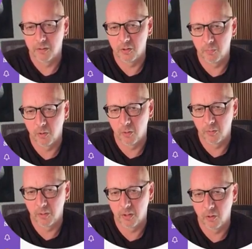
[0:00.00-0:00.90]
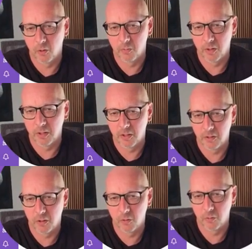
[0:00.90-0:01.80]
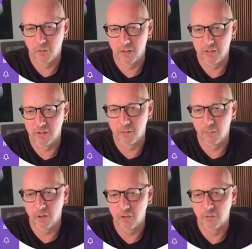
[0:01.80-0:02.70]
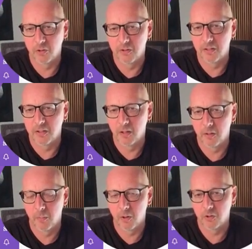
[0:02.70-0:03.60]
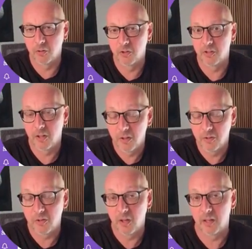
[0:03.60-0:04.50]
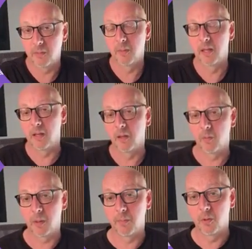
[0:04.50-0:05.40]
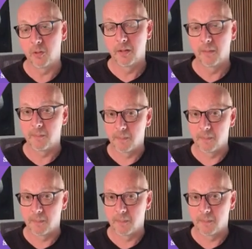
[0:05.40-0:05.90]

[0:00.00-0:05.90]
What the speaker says: You probably already know instant modules. These are the modules that are triggered via a webhook.